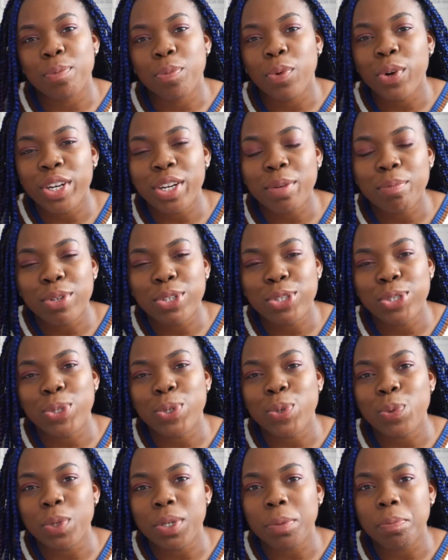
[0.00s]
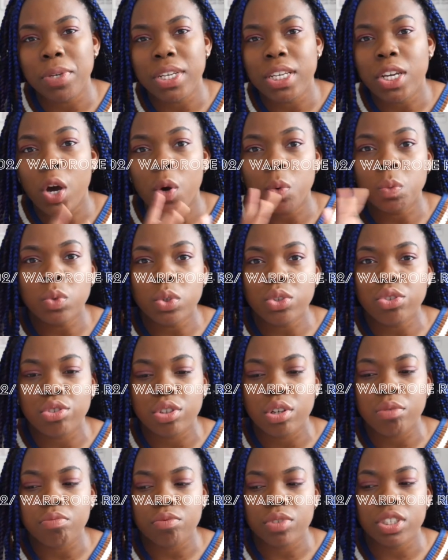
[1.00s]
Point number 2 would be a
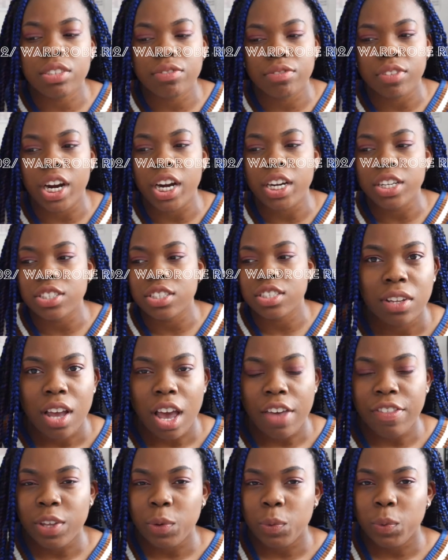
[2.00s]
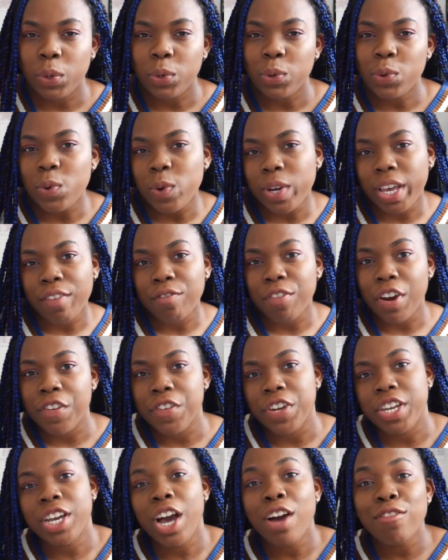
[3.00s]
wardrobe refresh. I think we all get
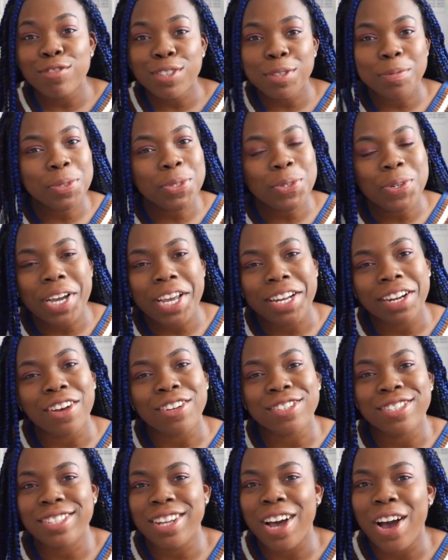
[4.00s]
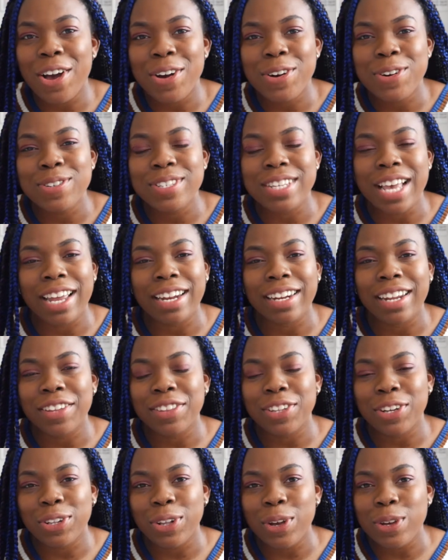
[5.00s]
very comfortable in our styles and
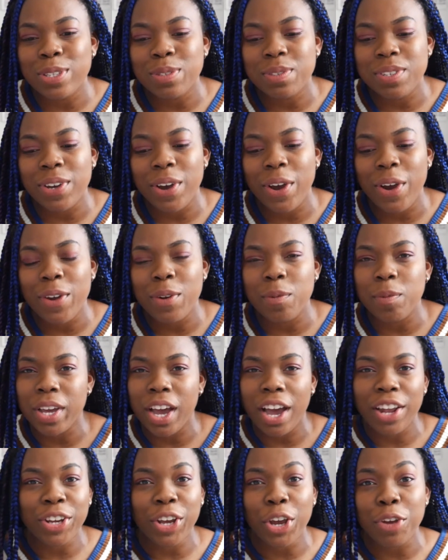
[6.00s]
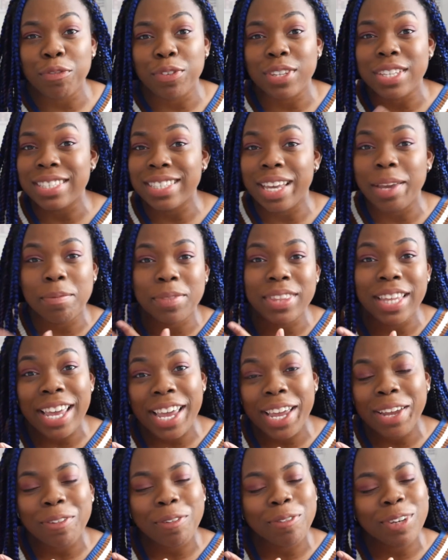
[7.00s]
the clothes we own, and kind of go for the same
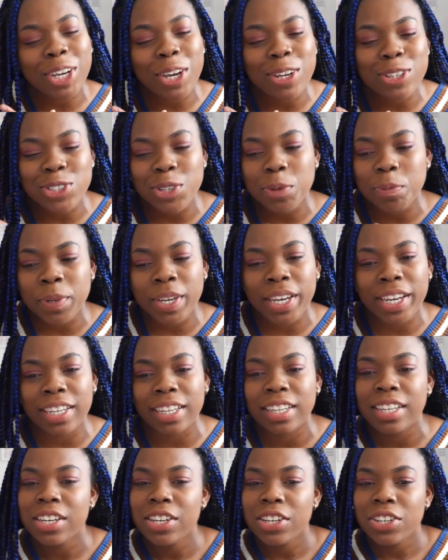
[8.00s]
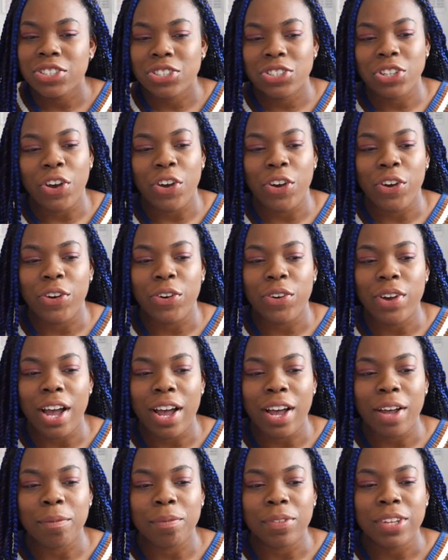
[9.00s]
thing when we go shopping. So
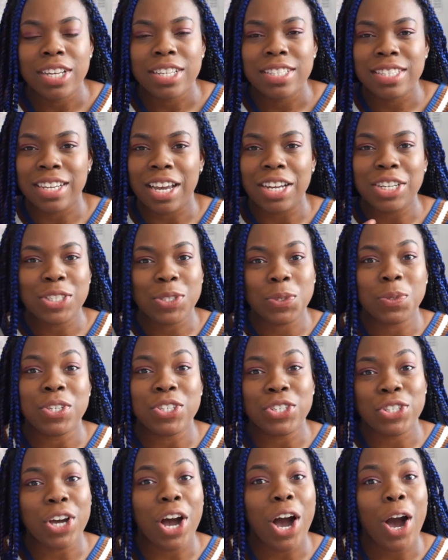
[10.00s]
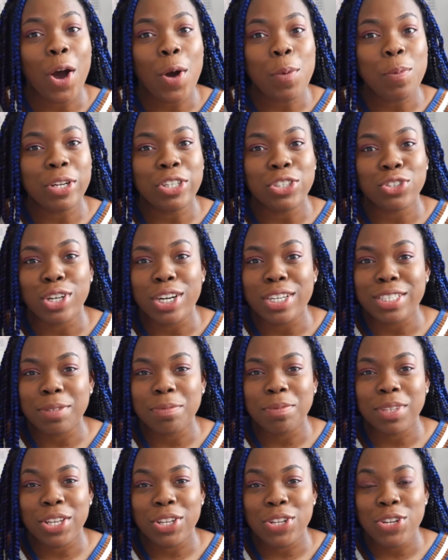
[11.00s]
to kind of switch up and try
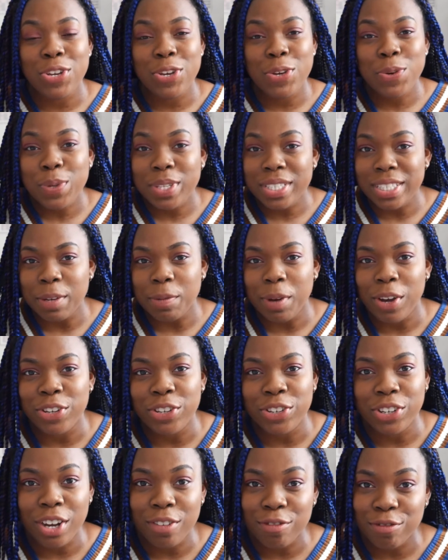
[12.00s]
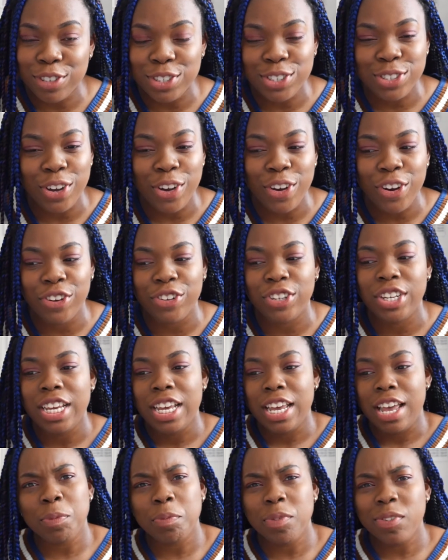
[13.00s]
something new and step out your comfort zone
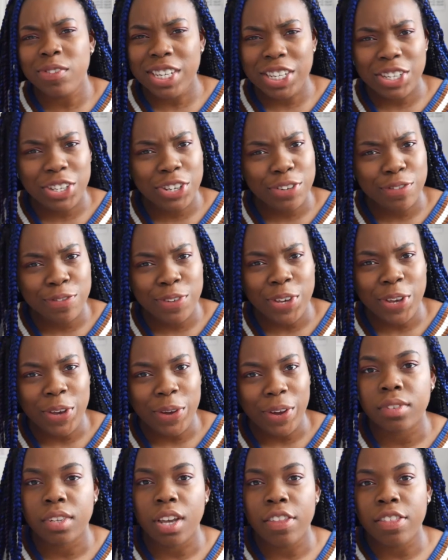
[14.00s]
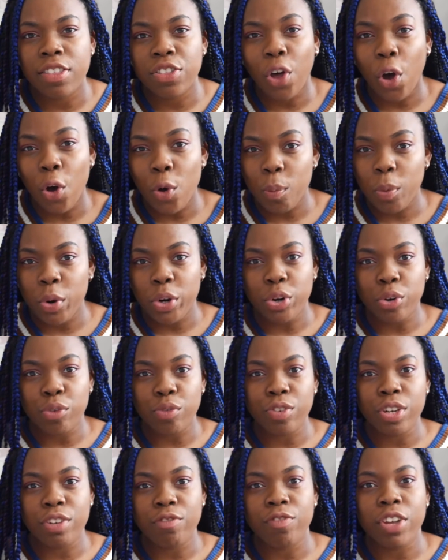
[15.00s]
could be good for you. I think the whole point
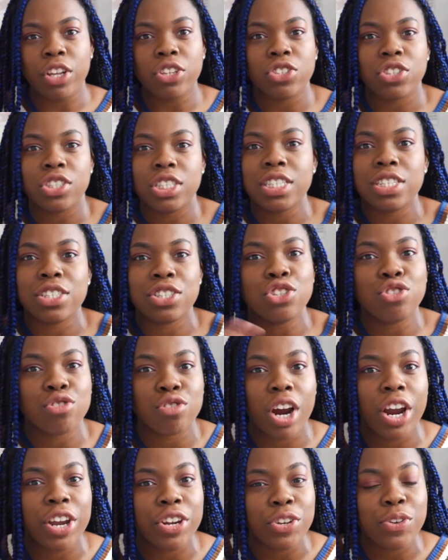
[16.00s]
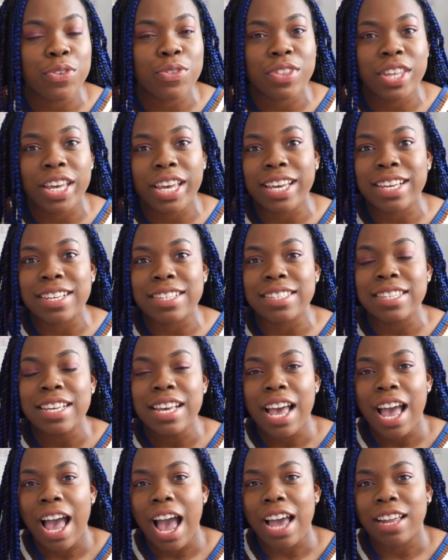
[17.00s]
of reinvention is to try new things
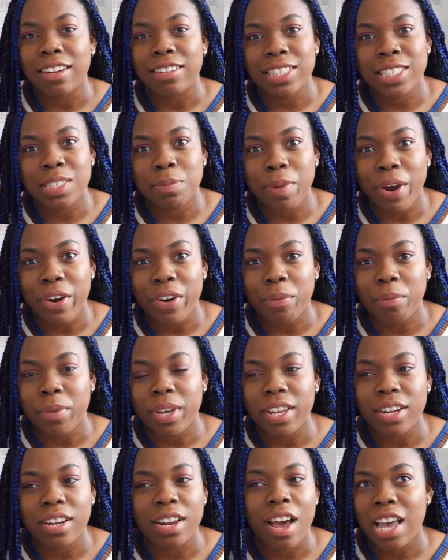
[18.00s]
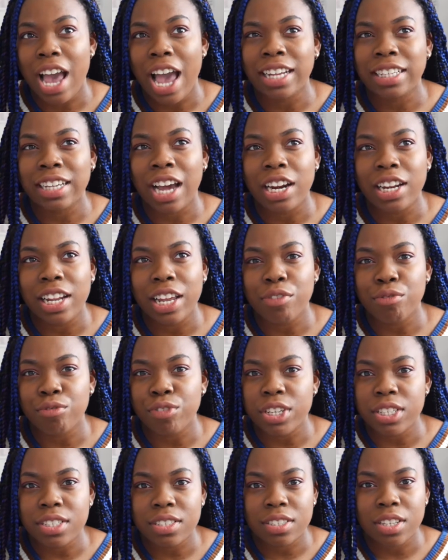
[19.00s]
and experiment and kind of
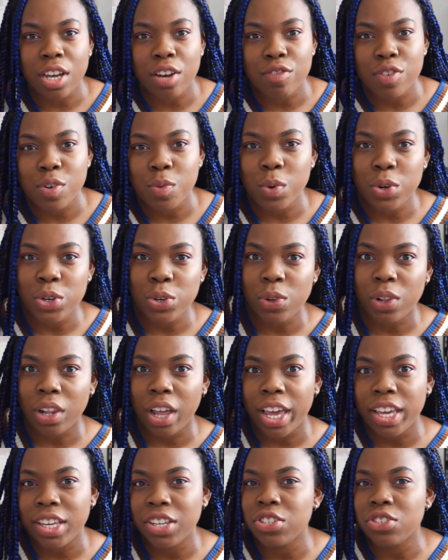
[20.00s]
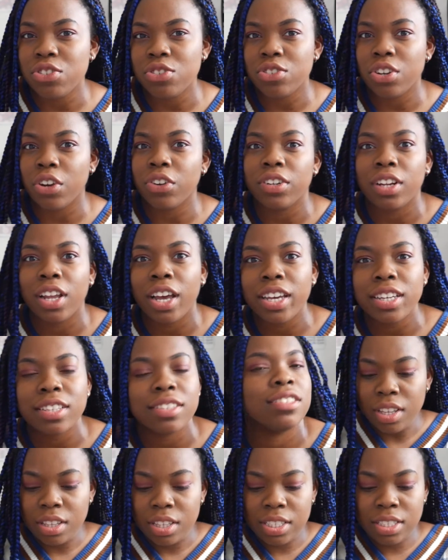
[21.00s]
rediscover what you like and you don't
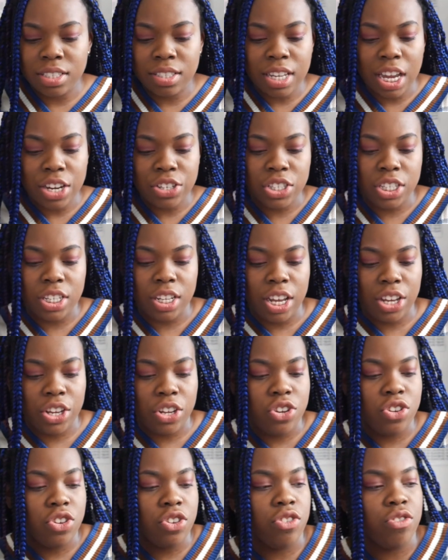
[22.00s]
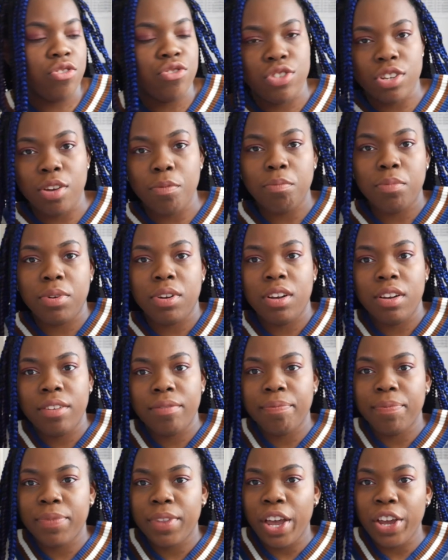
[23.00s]
like. This is actually a new jumper
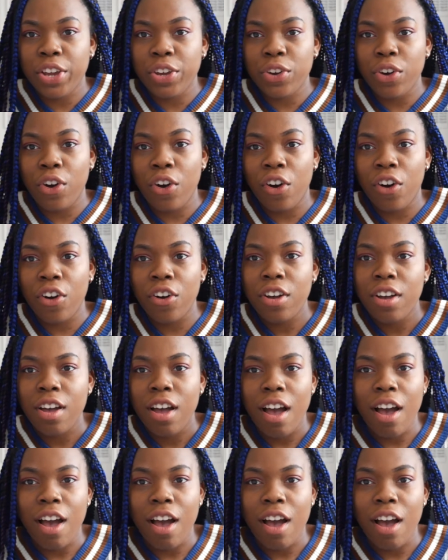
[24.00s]
that I got.